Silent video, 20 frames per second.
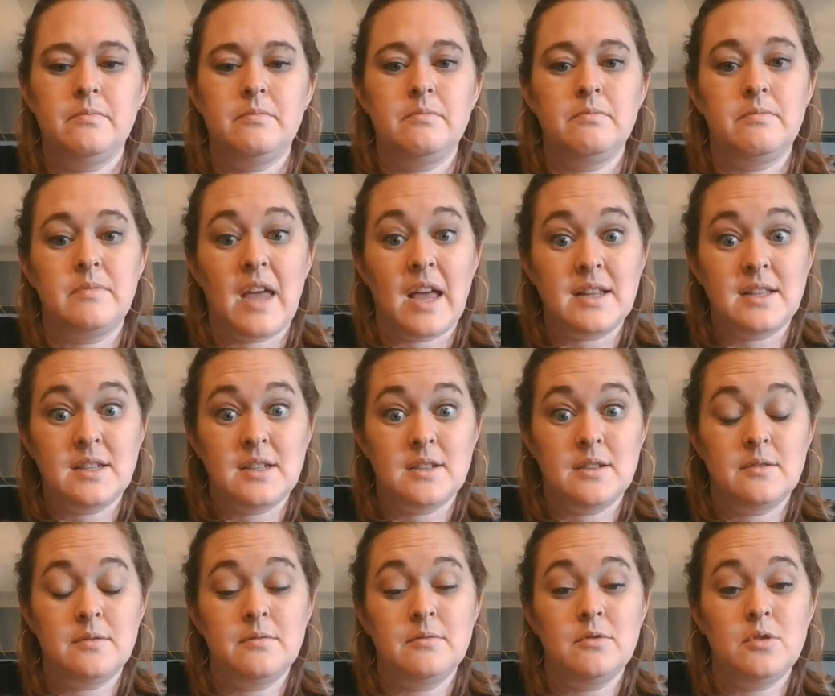that's
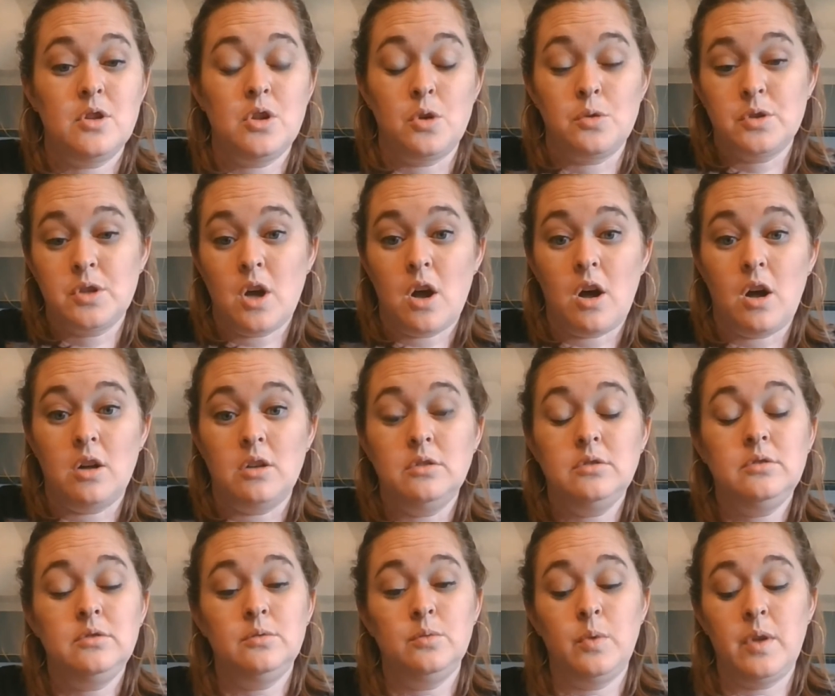close call
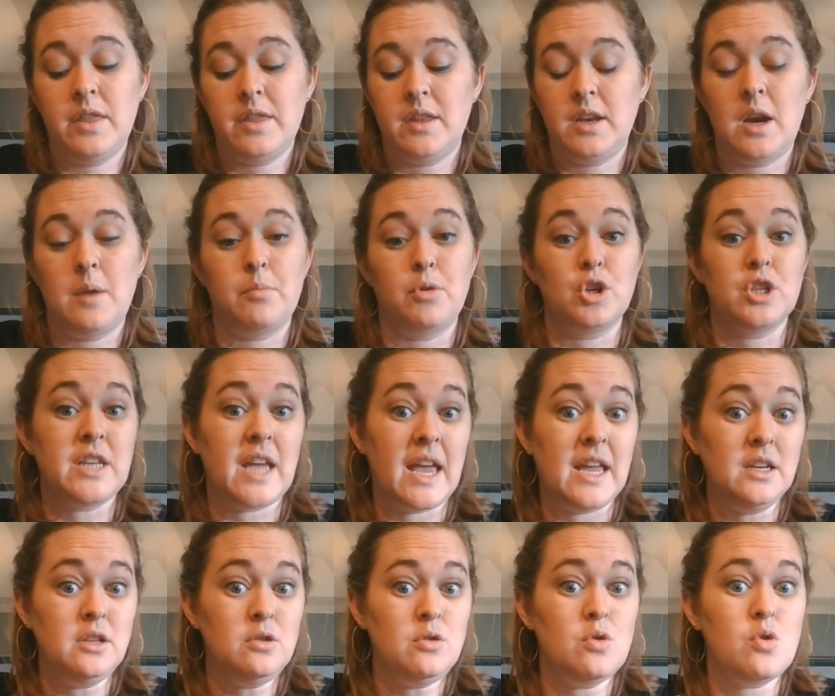with the number
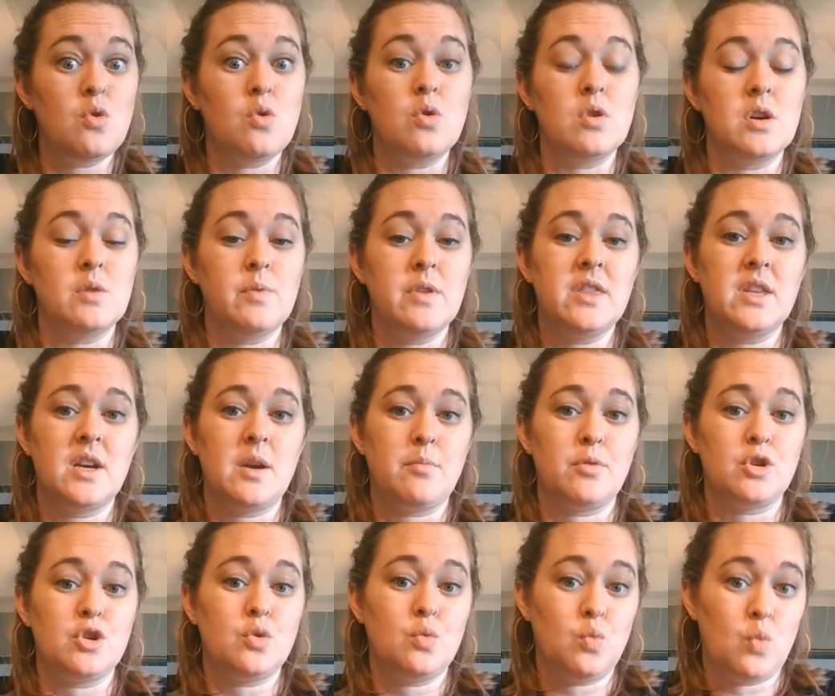10 or with the
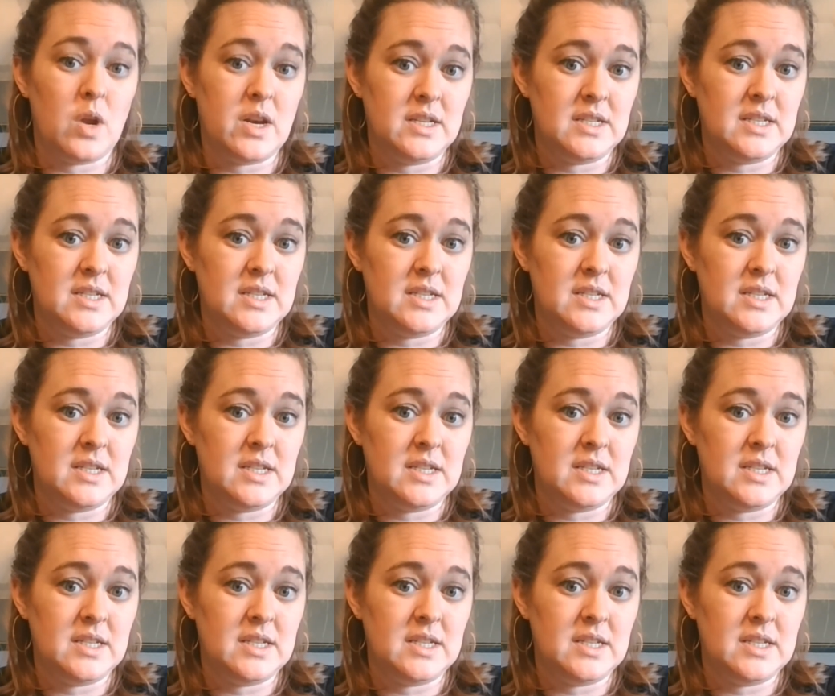number 20.